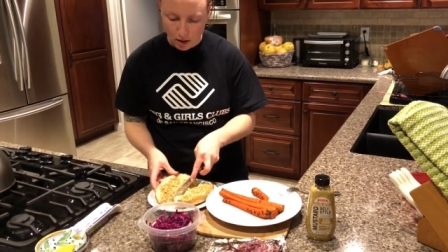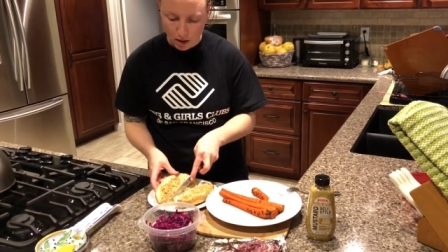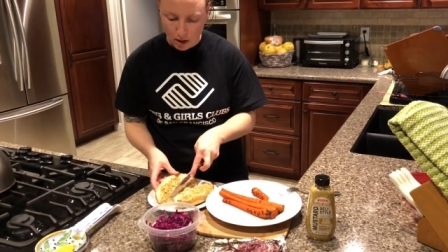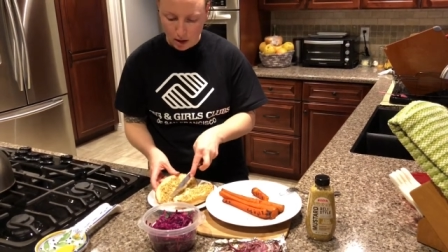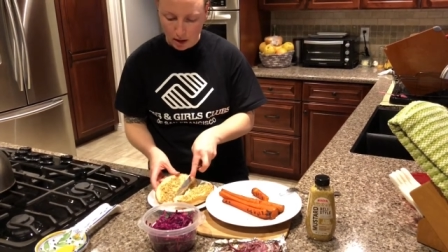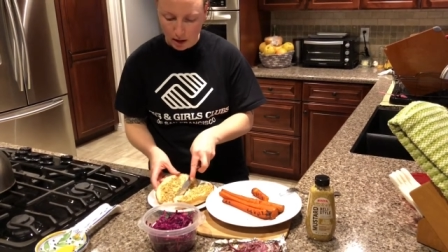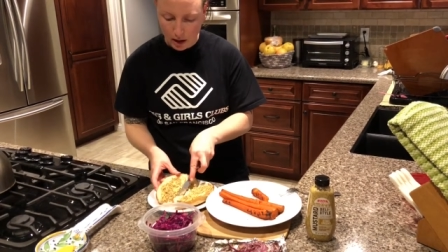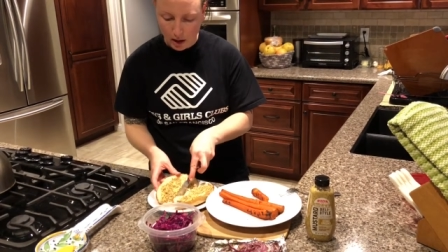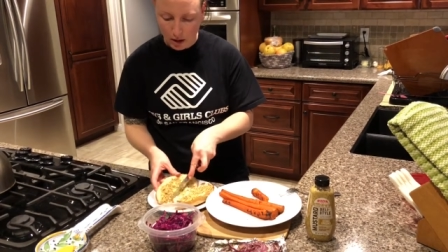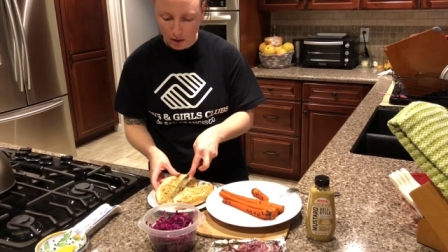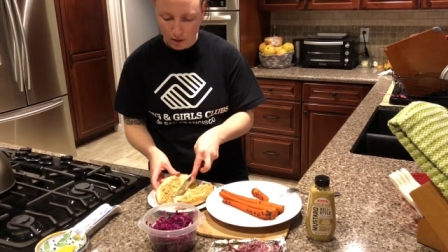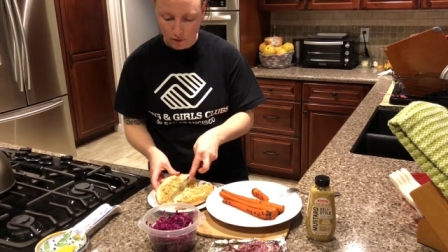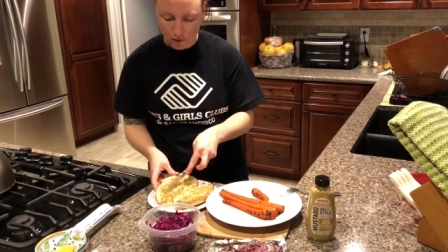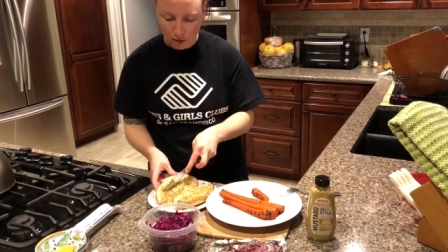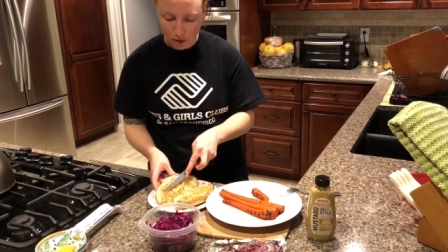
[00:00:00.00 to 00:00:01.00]
And again,
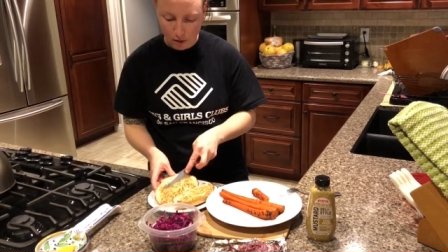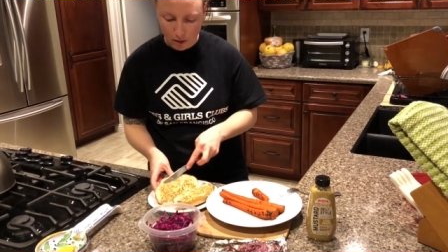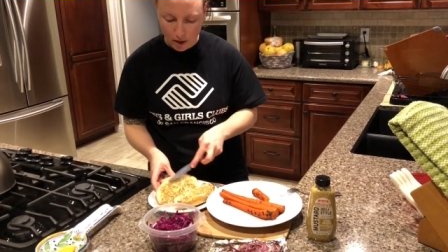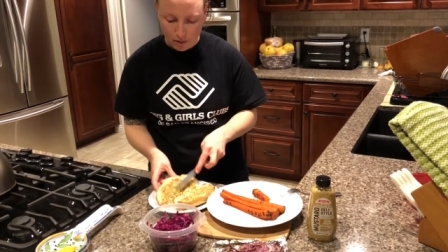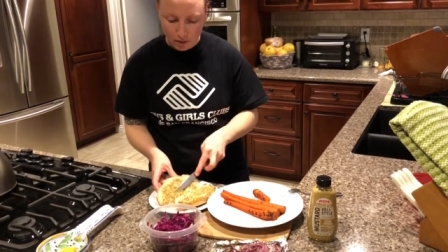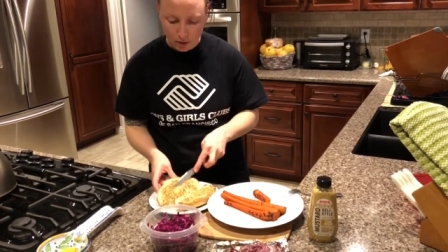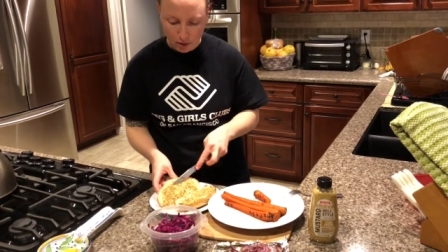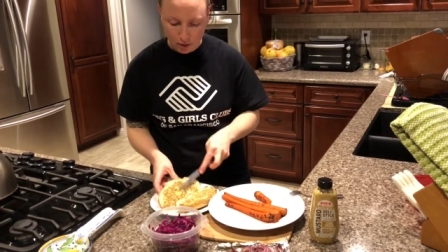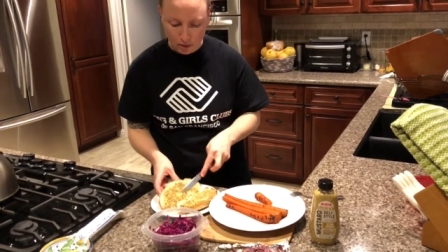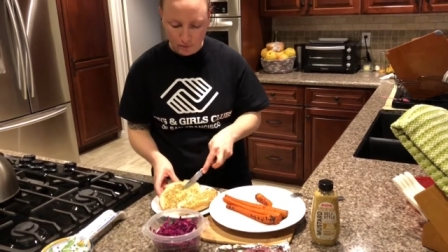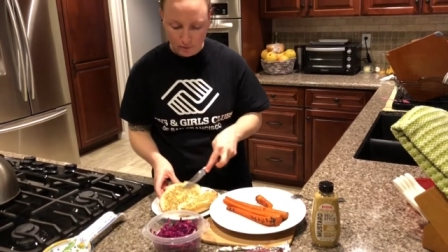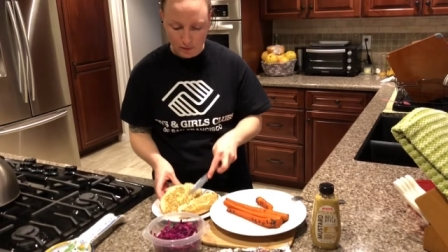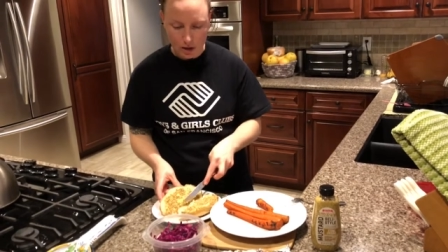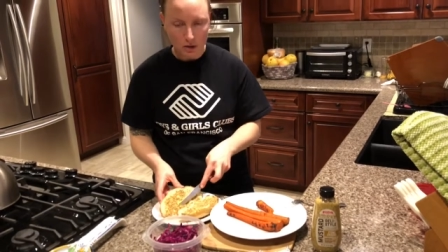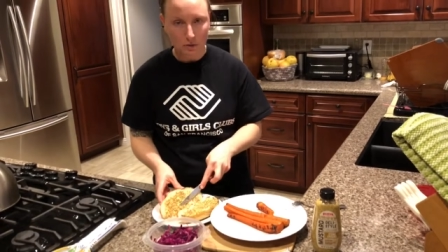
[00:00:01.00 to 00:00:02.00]
if you don't have a grill,
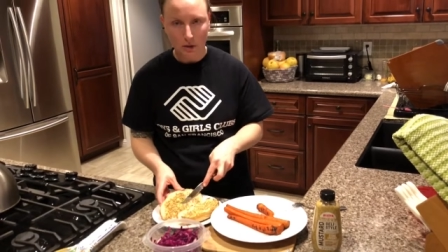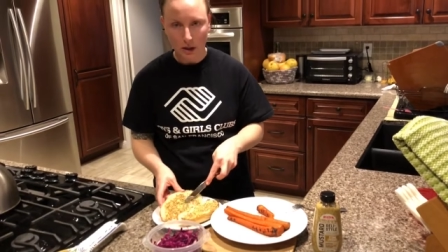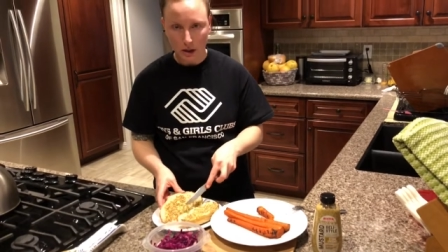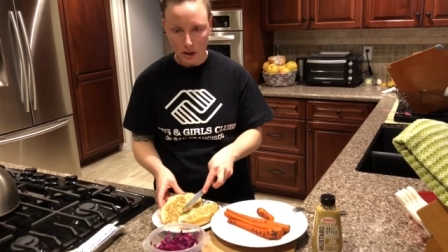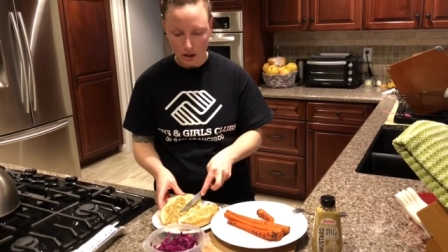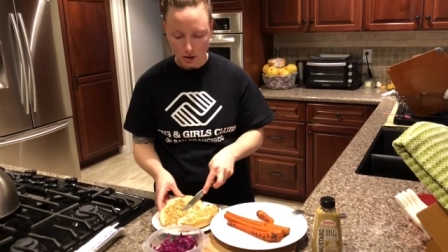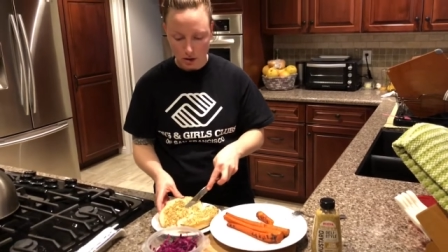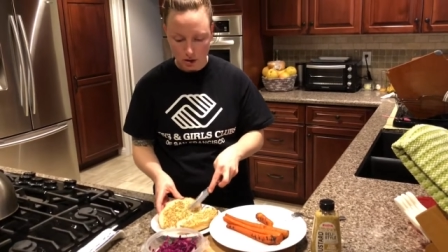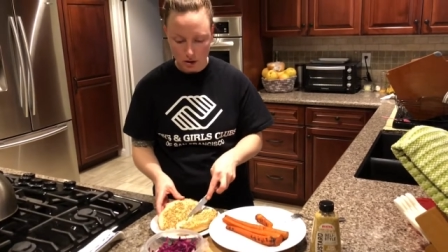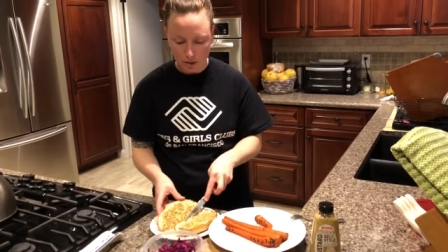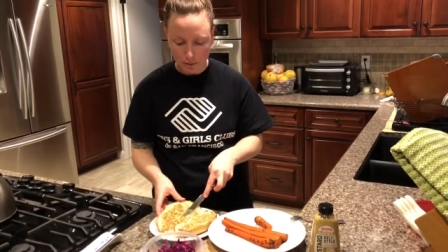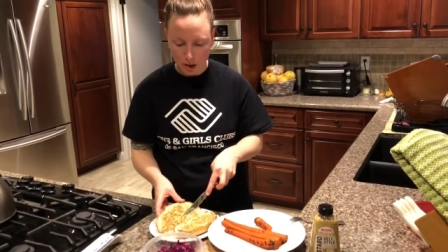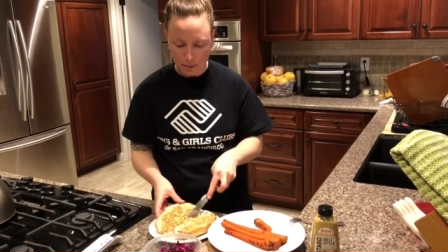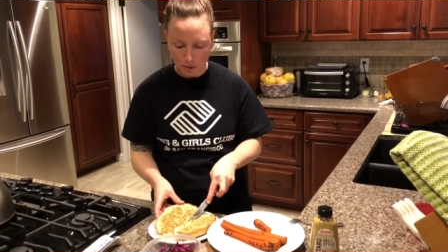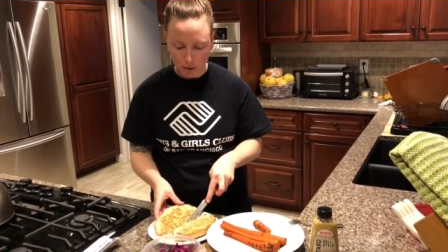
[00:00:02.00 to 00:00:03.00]
it's really easy just to
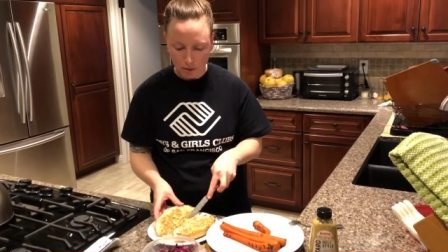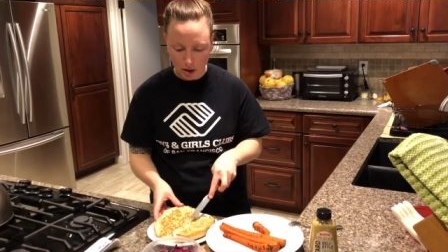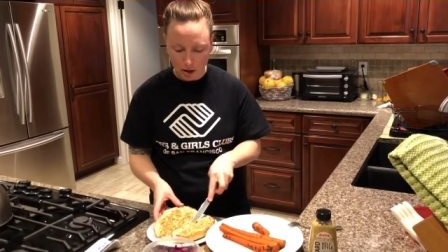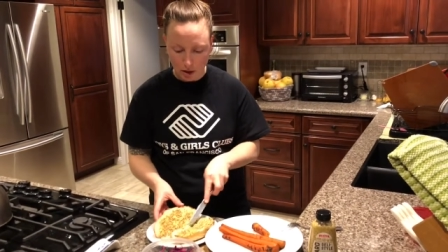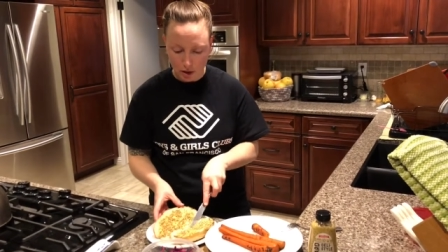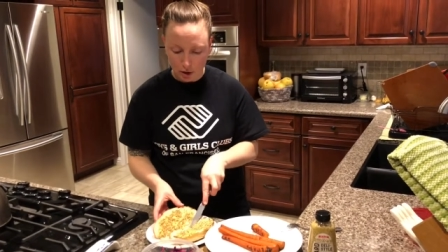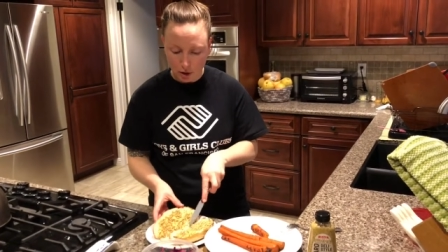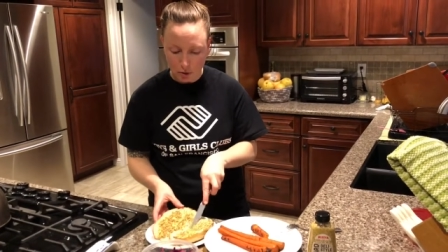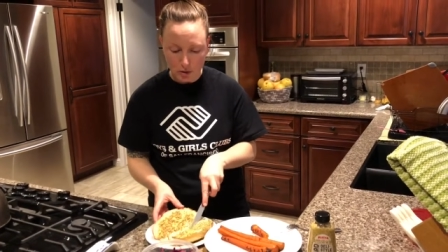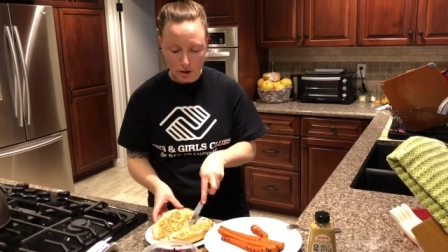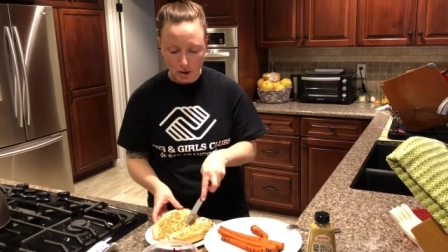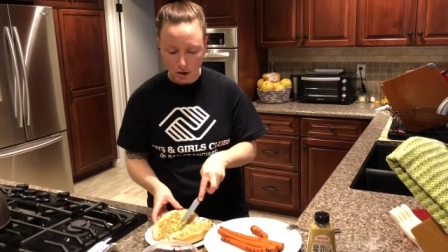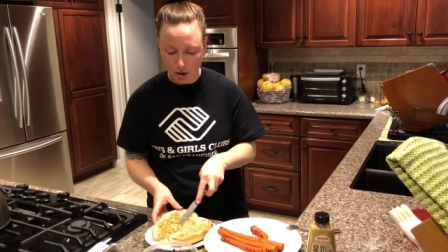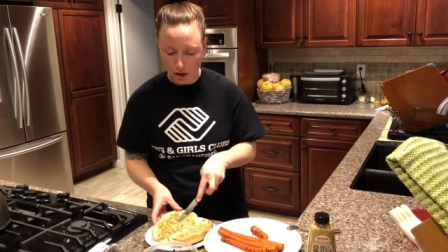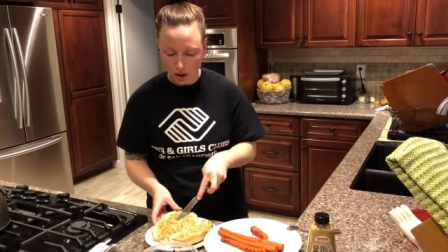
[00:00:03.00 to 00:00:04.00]
pop your bread in a
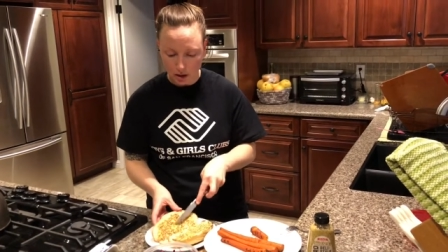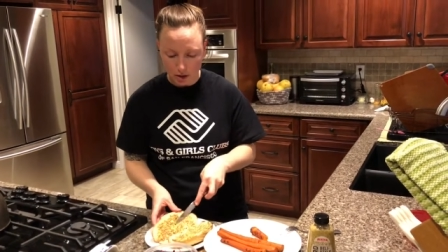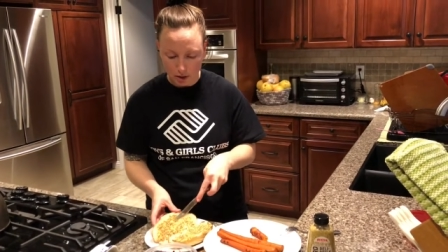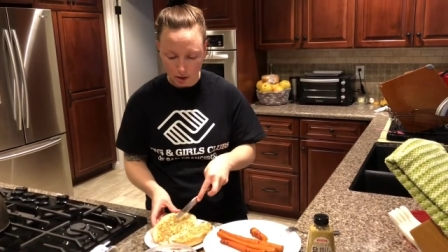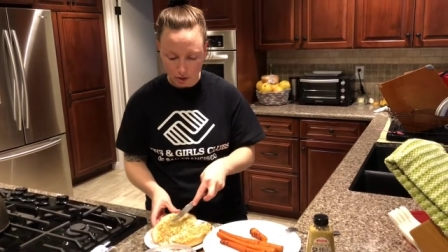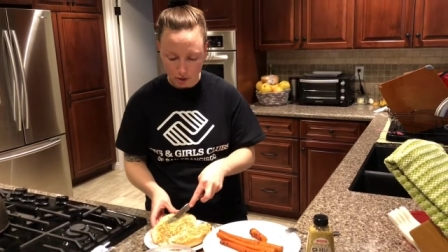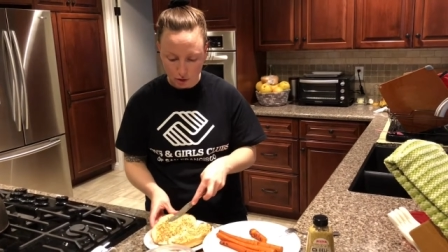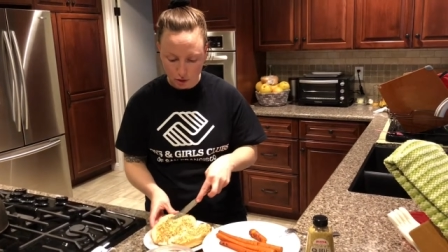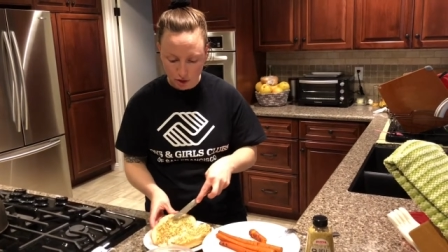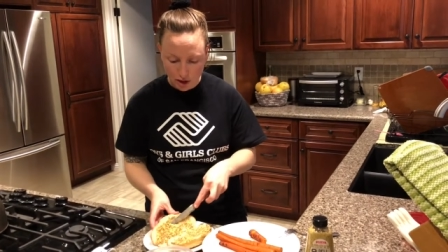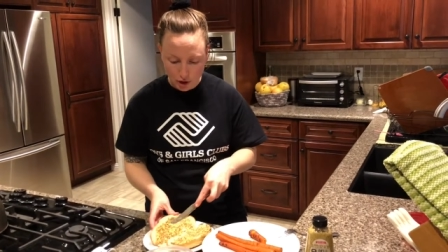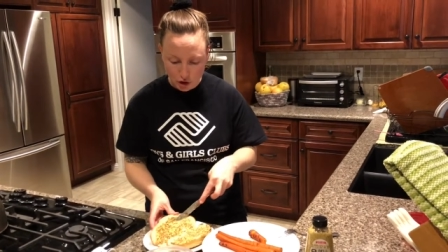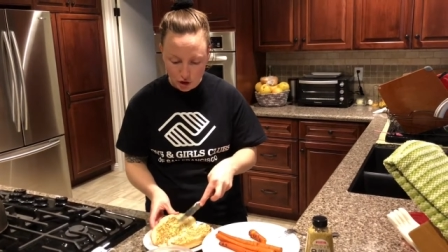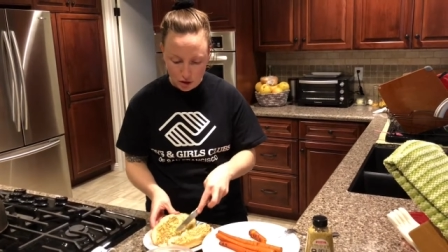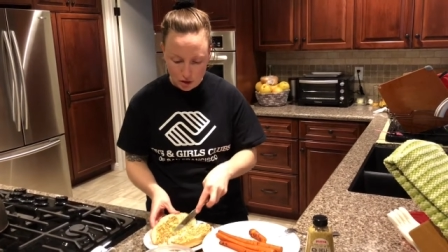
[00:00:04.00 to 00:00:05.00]
toaster, get a little
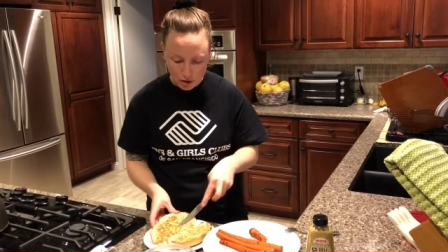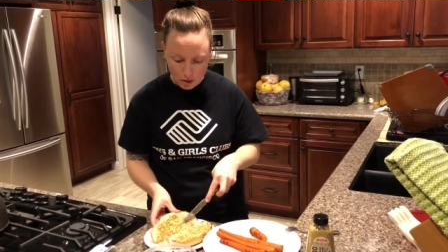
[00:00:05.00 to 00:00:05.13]
crunch.